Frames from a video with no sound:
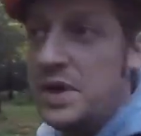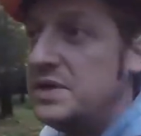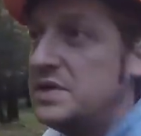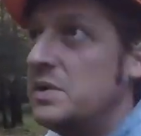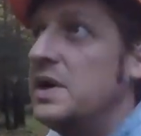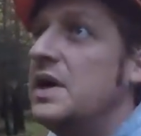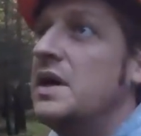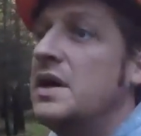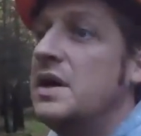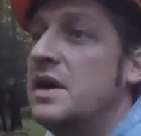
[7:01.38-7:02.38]
into it.
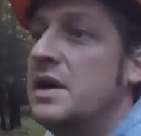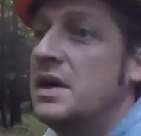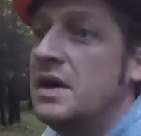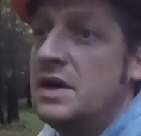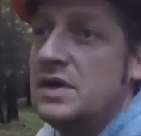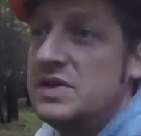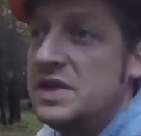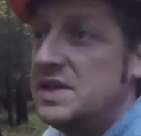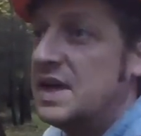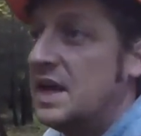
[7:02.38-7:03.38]
Just
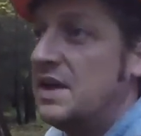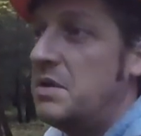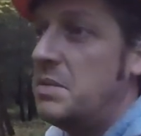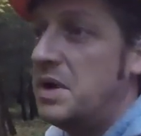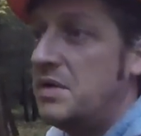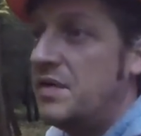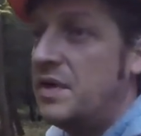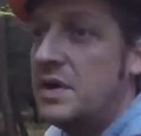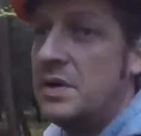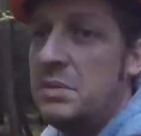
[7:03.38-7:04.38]
need to clear a bit of
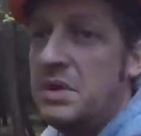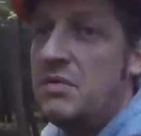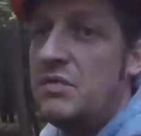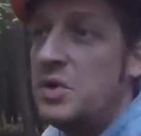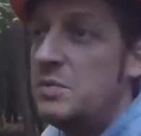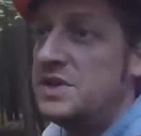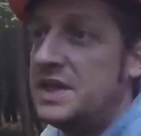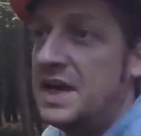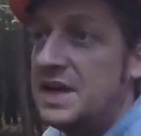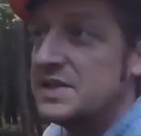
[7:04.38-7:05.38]
room
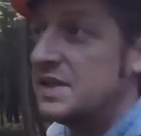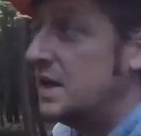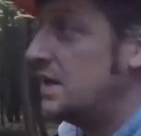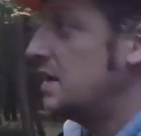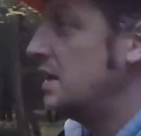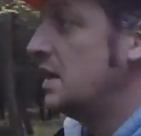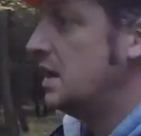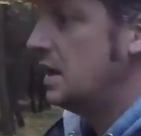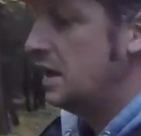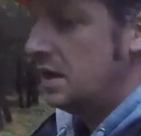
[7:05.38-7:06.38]
to get us there.
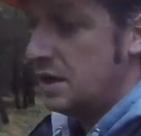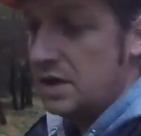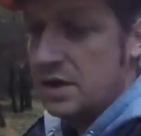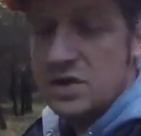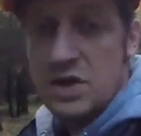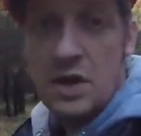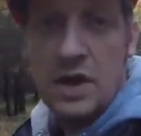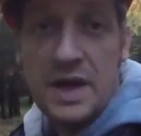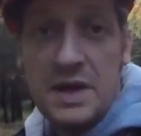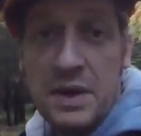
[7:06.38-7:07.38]

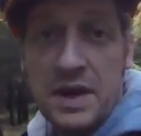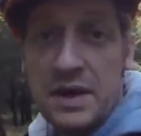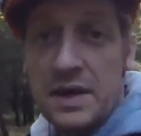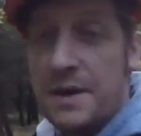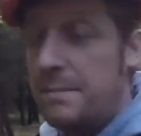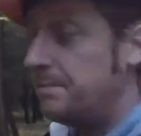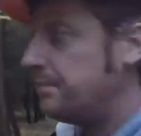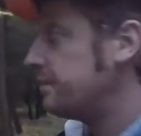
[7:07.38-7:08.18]
So anyway, I'll